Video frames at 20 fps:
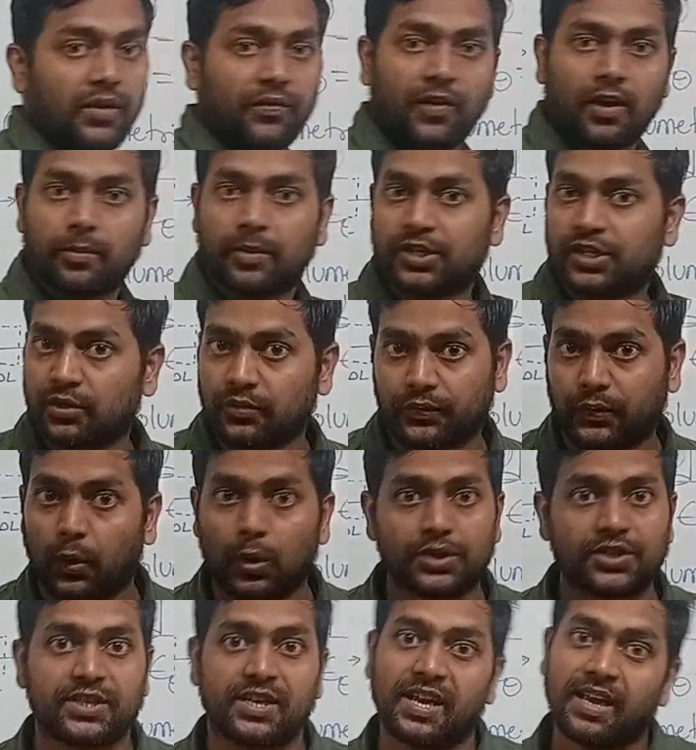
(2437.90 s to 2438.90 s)
deformation
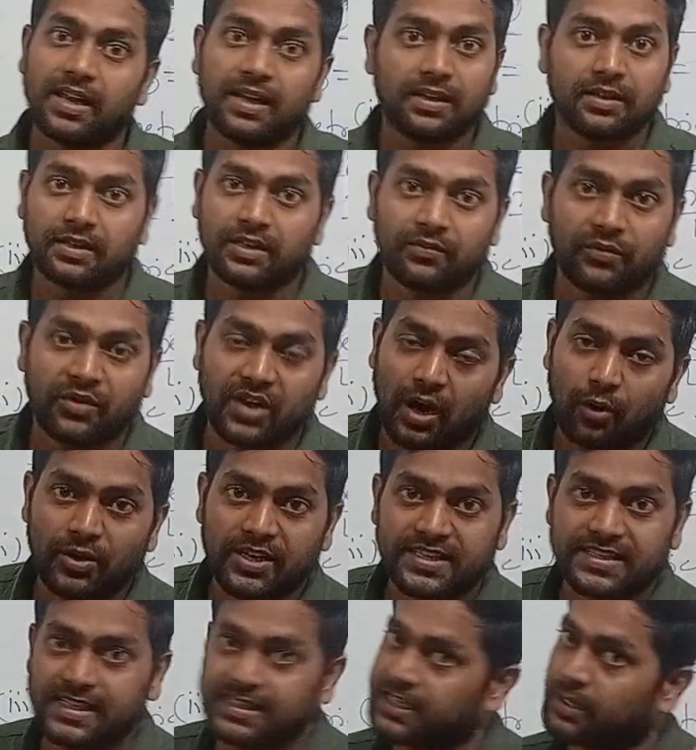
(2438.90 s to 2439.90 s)
force, we have
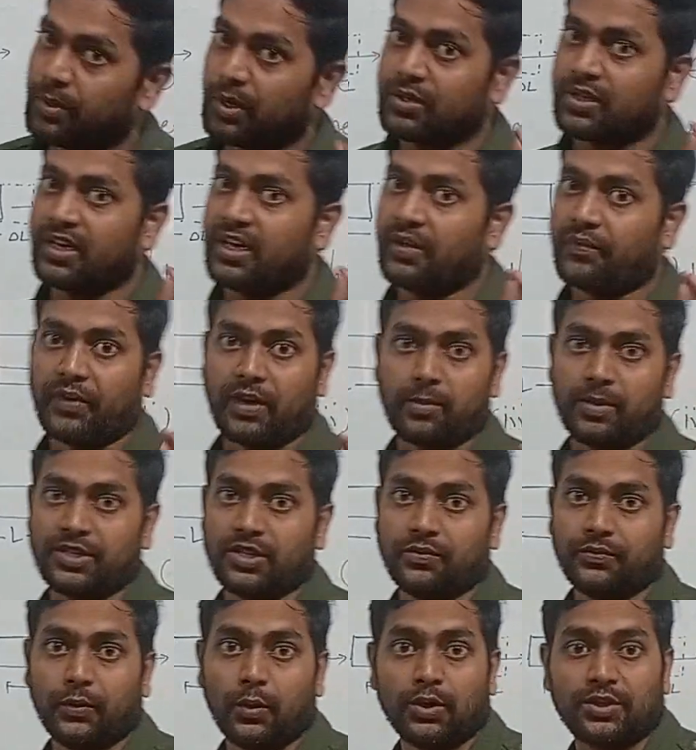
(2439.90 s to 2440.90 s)
discussed about the
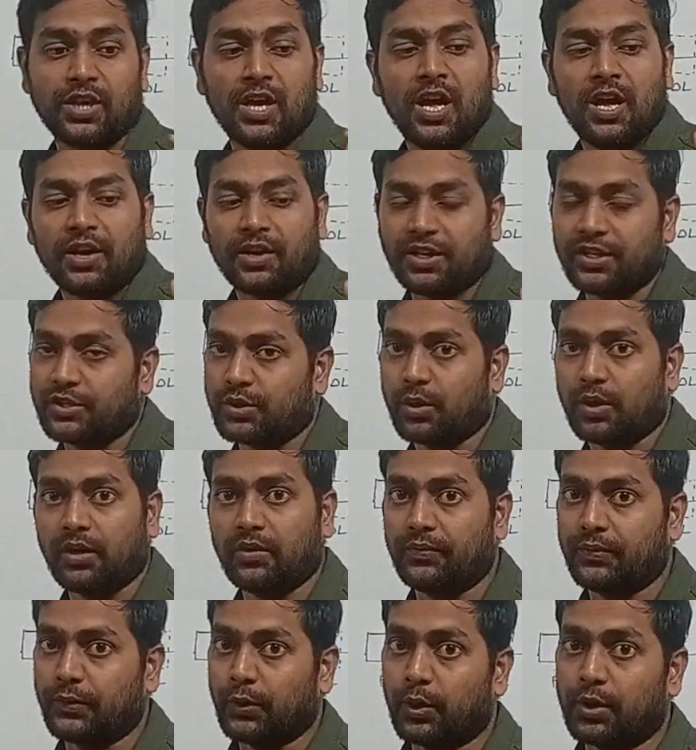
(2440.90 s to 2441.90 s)
deformation force,
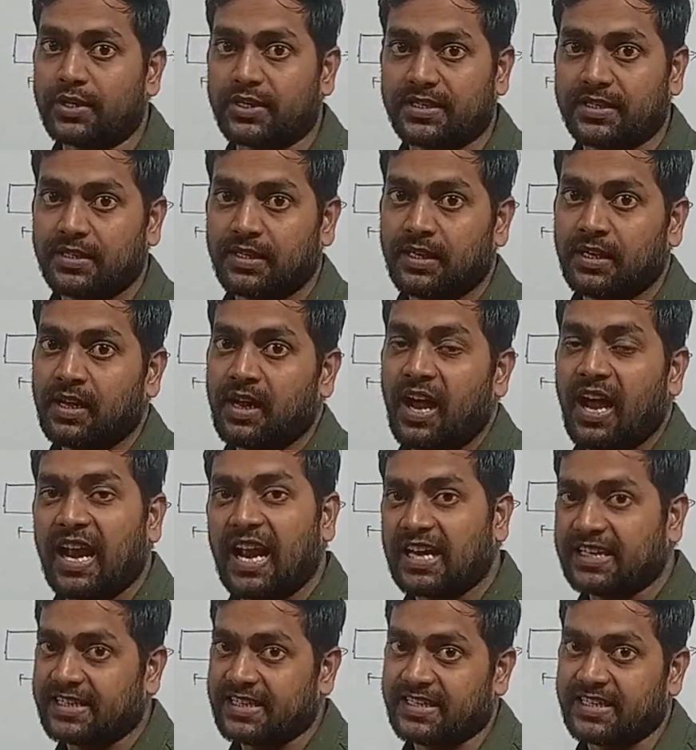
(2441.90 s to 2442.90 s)
restoring force,
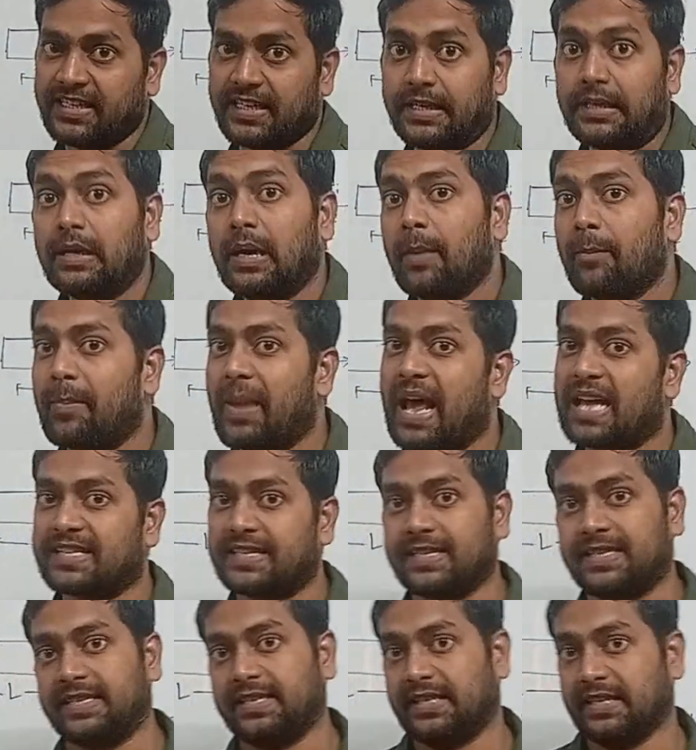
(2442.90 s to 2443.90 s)
elasticity,
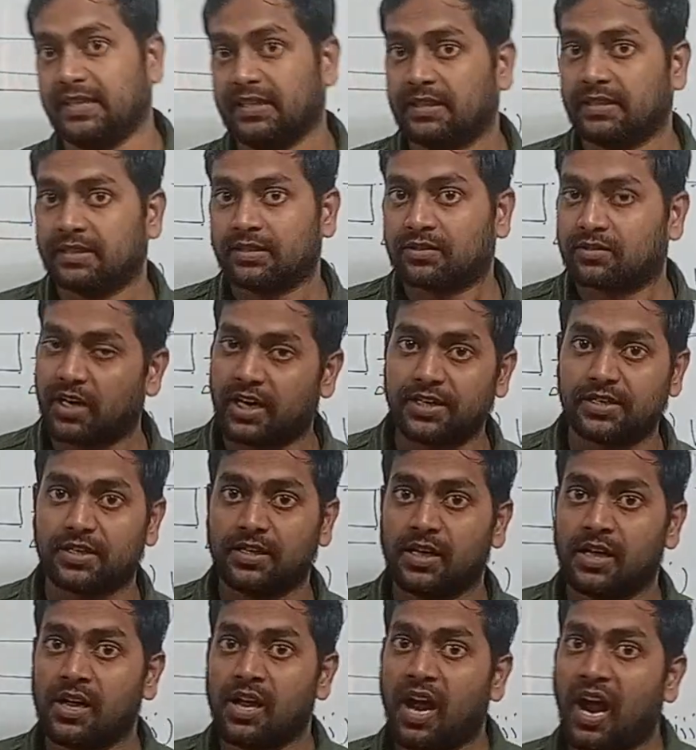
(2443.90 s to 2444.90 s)
plasticity, right?
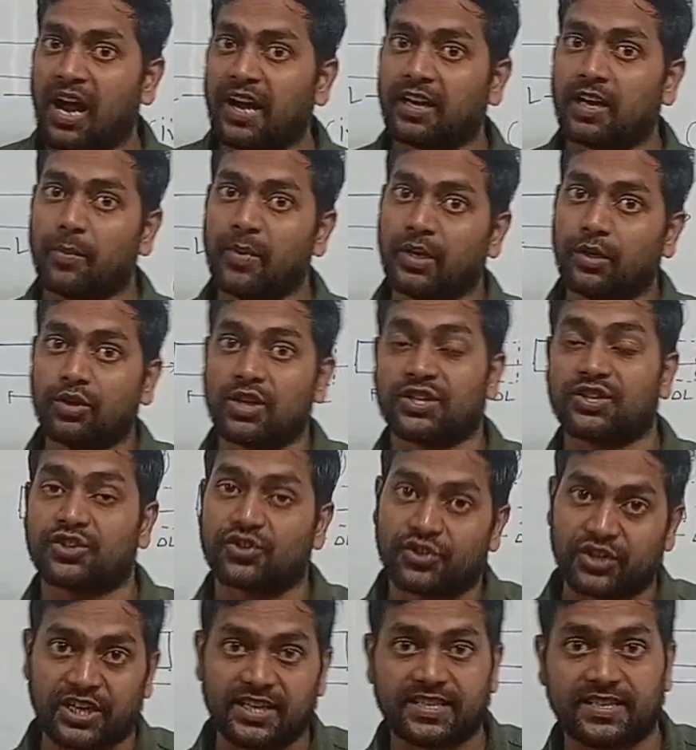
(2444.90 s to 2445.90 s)
And coming to the
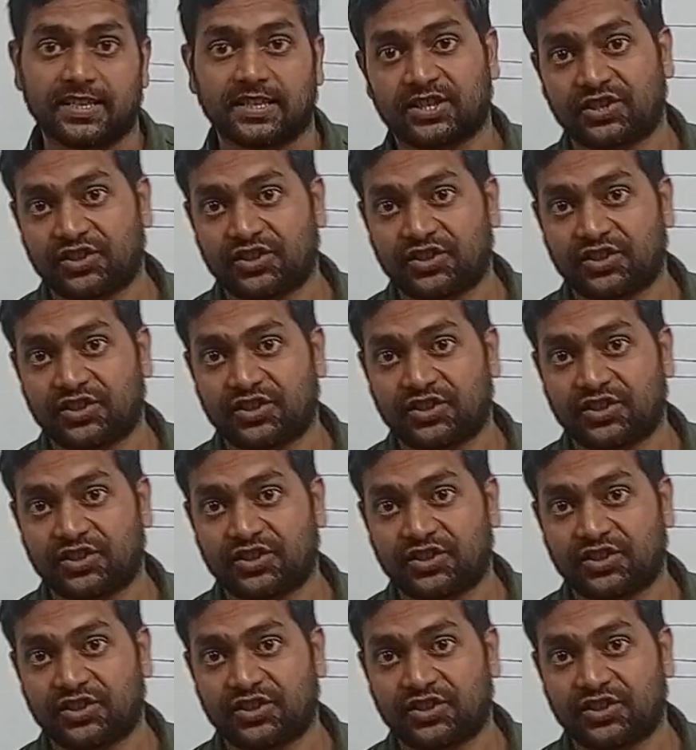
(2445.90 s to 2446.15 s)
stress